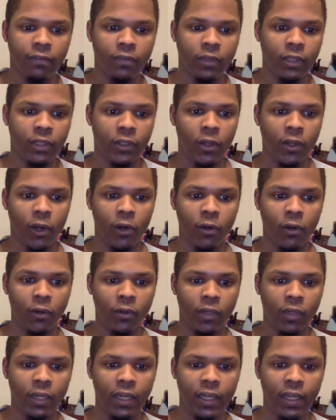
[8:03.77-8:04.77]
You know,
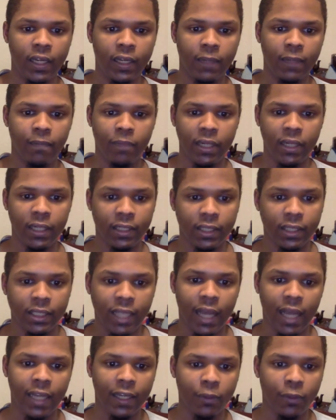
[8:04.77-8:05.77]
he can be a
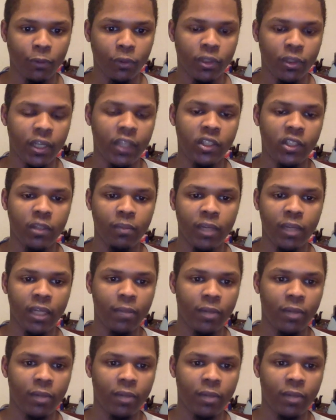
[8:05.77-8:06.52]
solid rotation big,